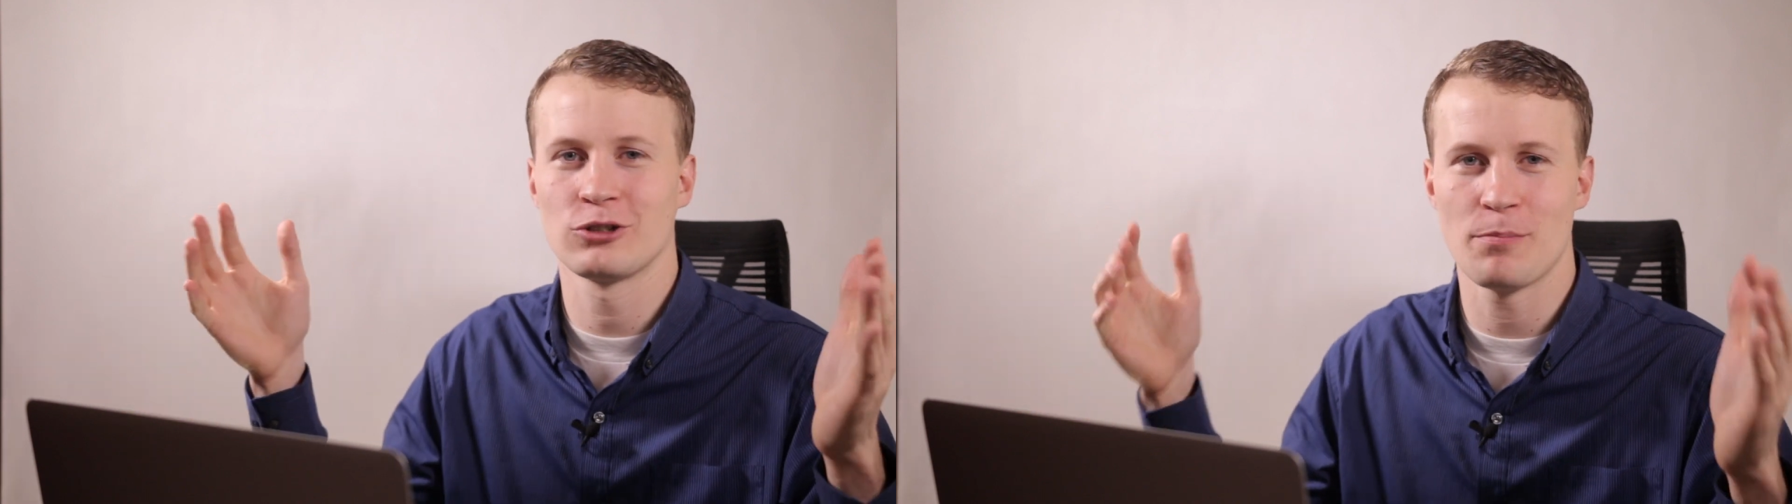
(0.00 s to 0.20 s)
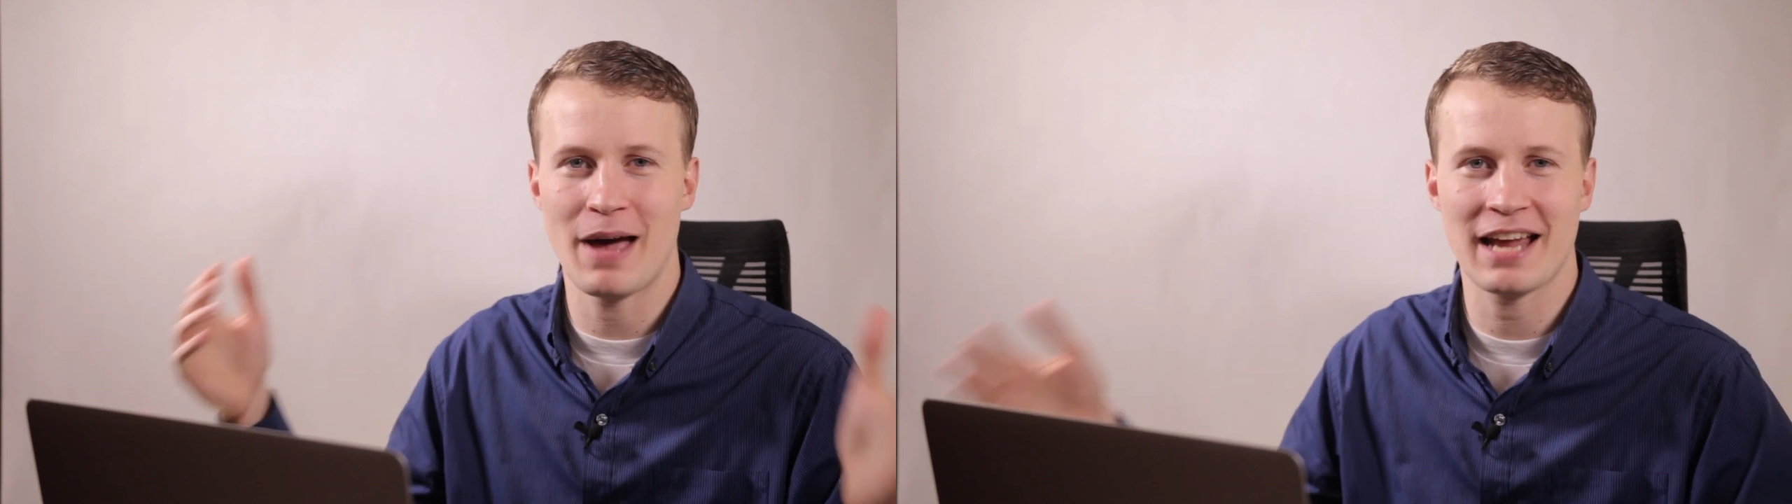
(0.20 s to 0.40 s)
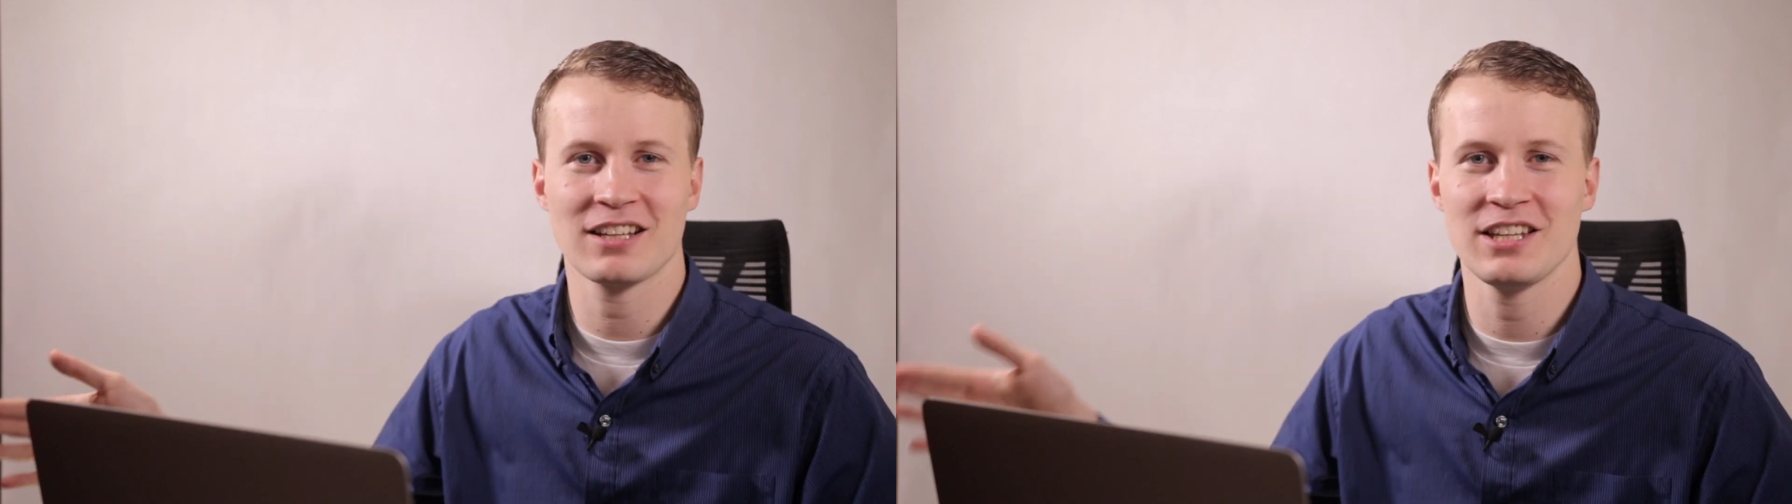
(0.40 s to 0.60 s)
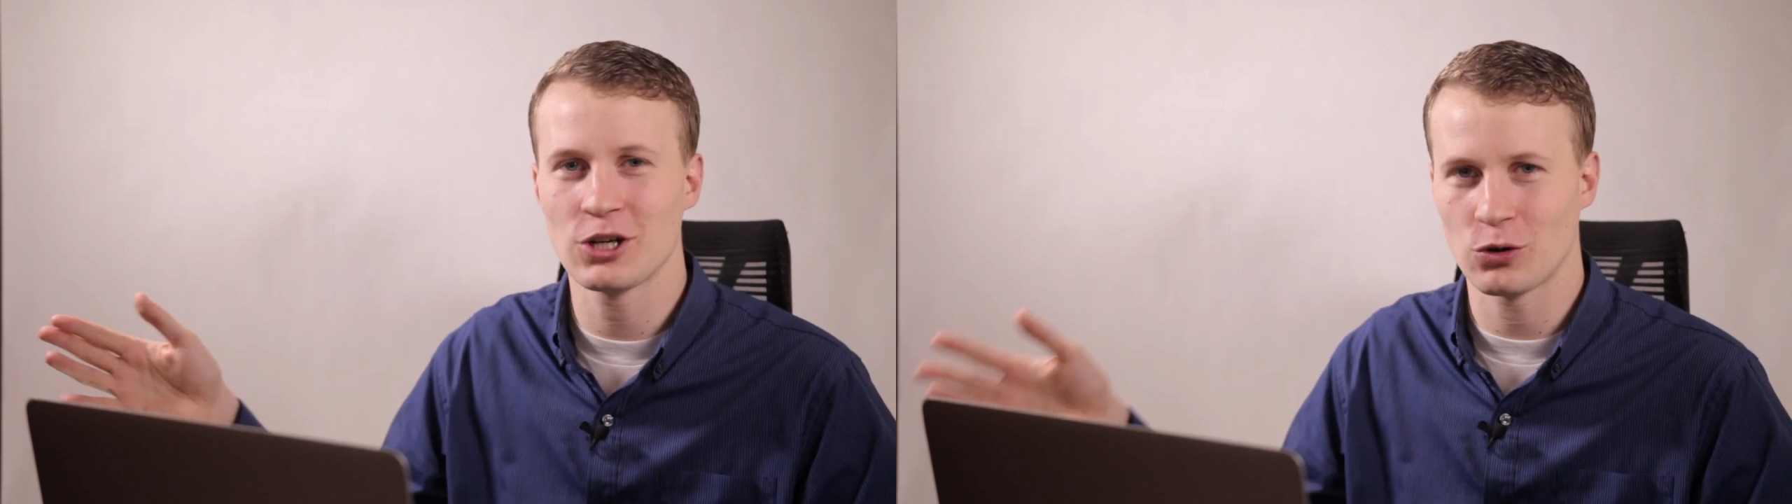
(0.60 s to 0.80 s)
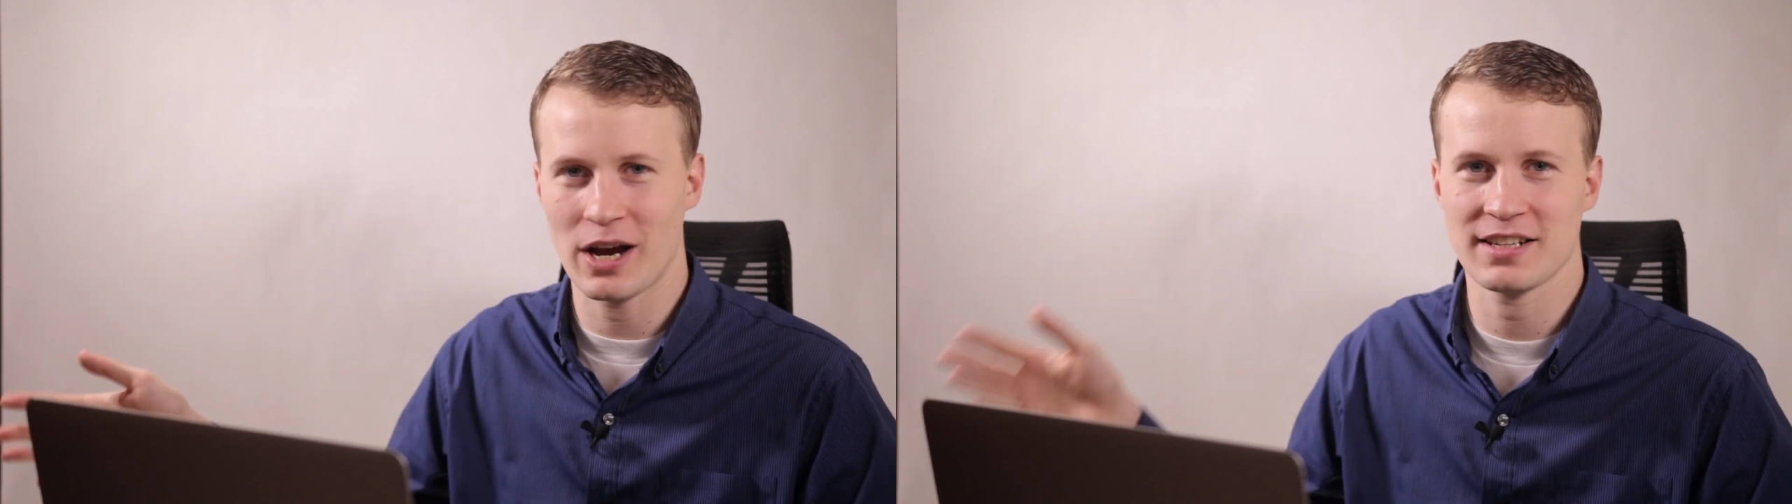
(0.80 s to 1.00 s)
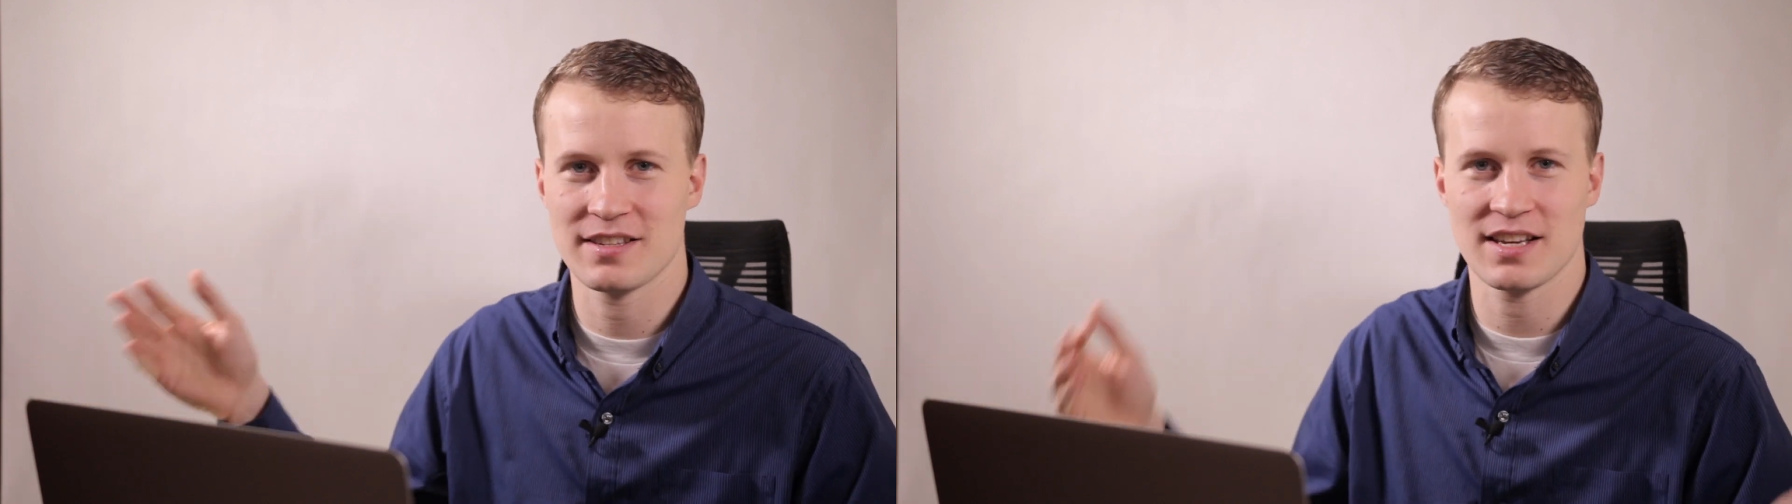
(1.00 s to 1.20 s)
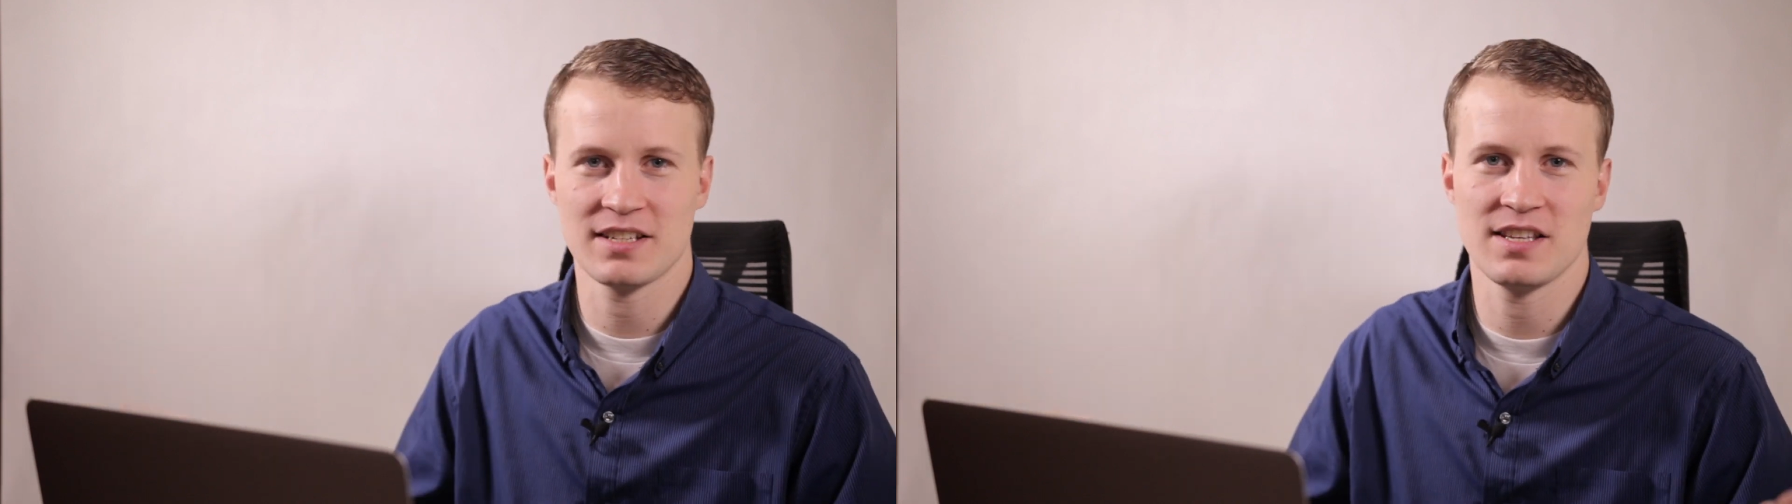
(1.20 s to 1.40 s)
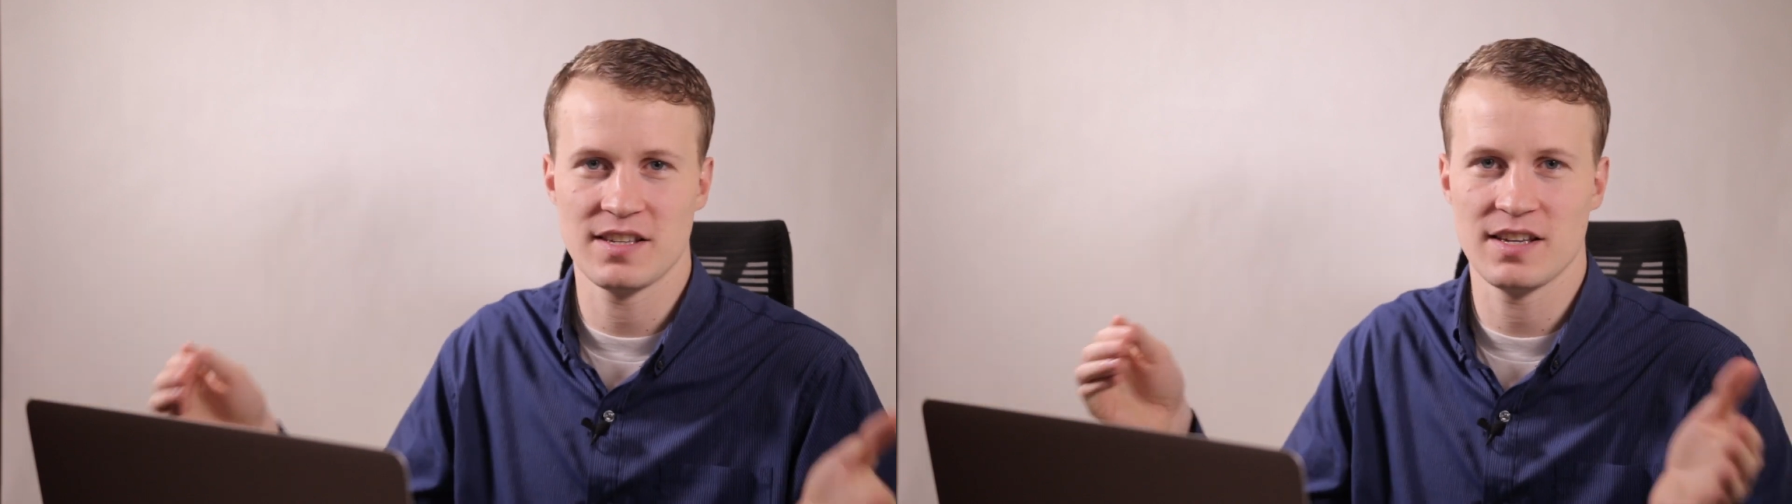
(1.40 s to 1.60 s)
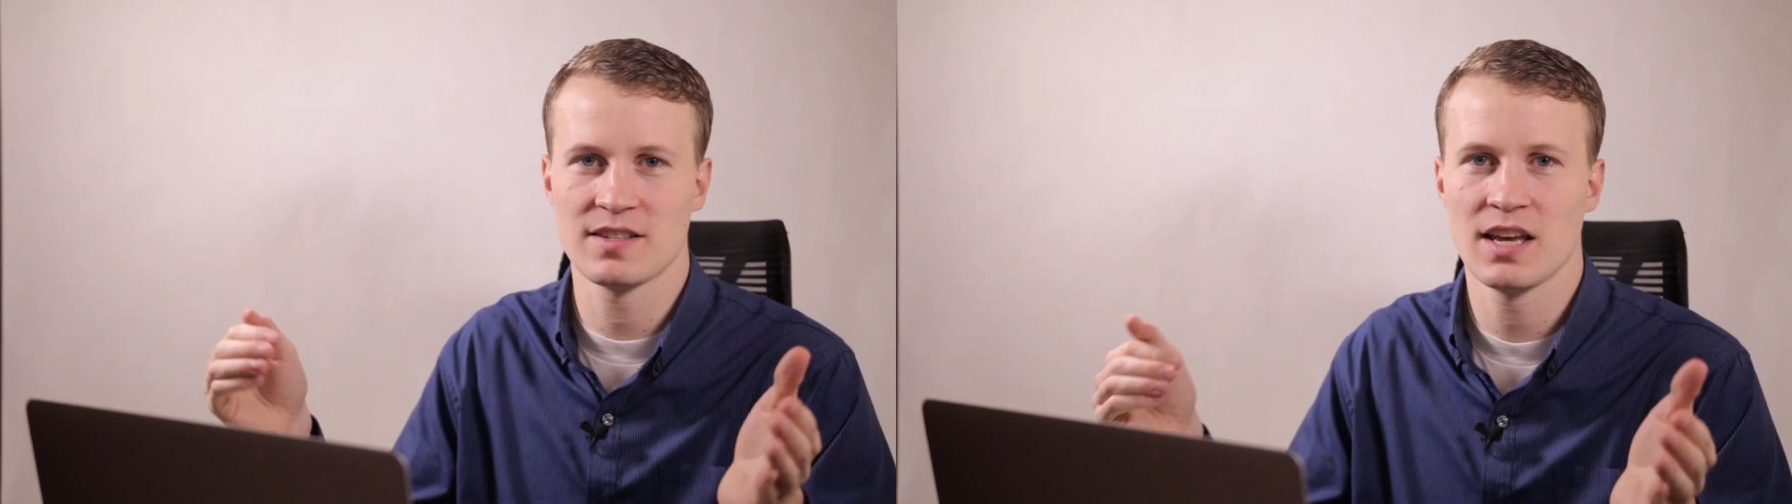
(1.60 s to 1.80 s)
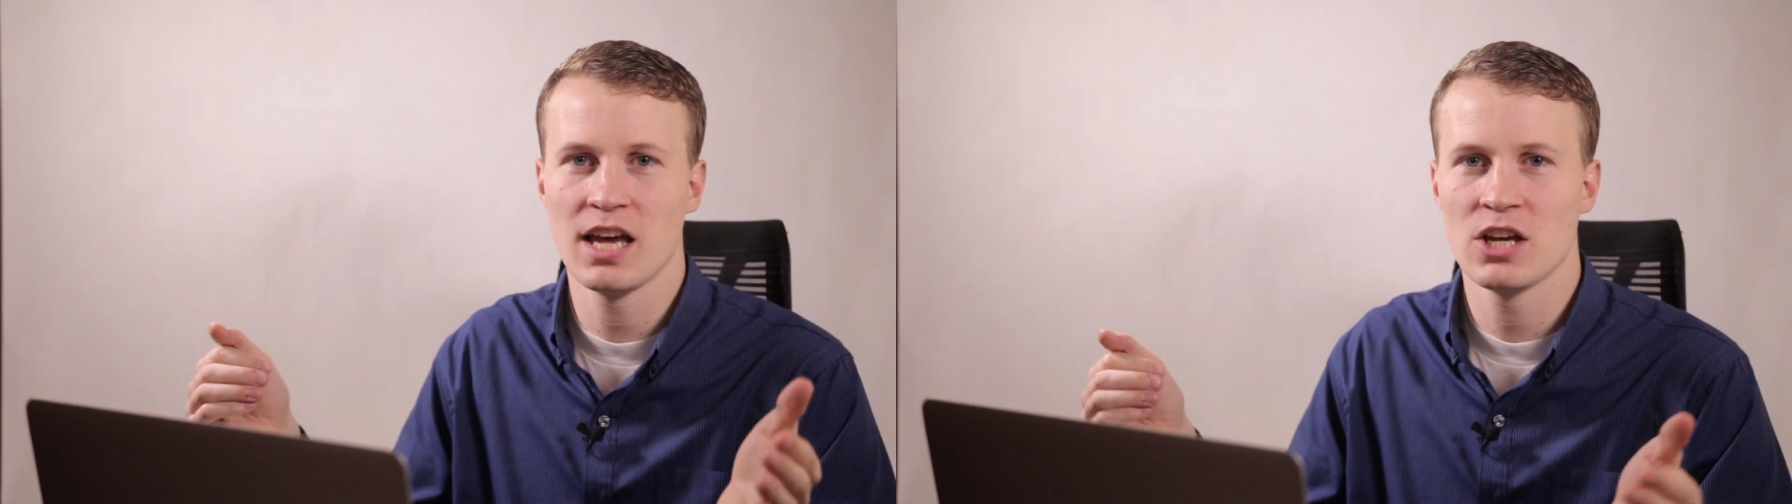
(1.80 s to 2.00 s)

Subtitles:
grammatically correct sentences,